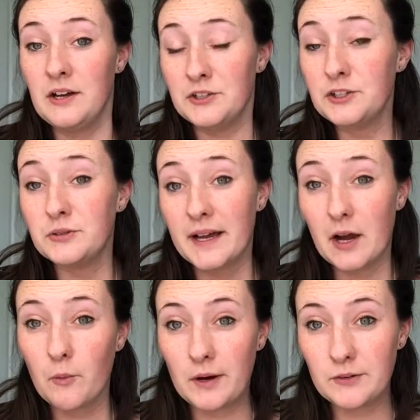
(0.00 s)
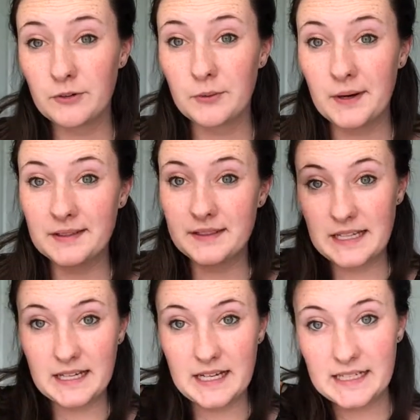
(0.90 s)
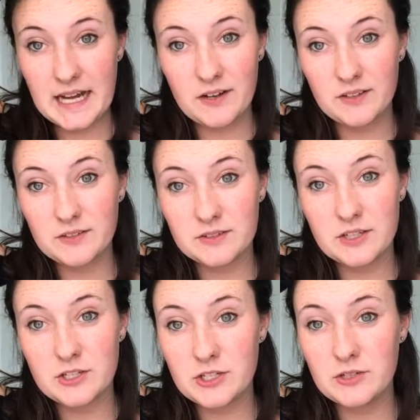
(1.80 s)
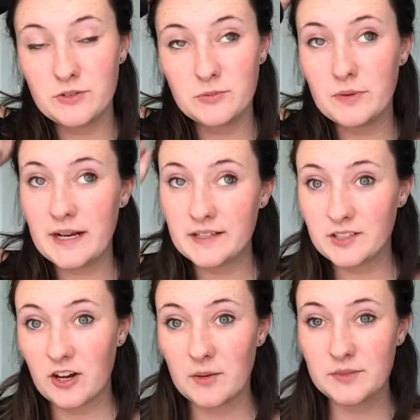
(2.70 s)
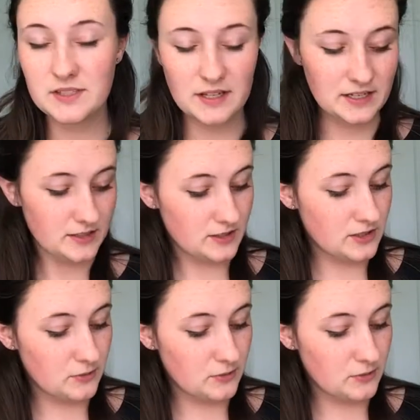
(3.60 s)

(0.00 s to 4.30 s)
do like a 1-for-1 thing, kind of how the shoe brand Tom's does,